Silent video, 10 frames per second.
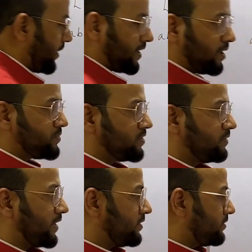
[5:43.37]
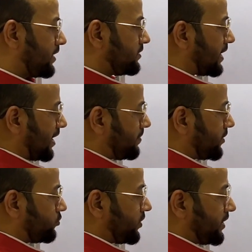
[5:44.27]
B comes, that is
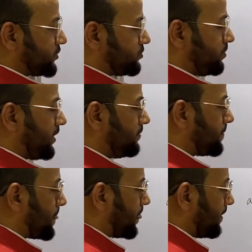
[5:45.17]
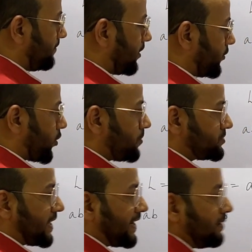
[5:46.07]
element to read is B. Now the top stack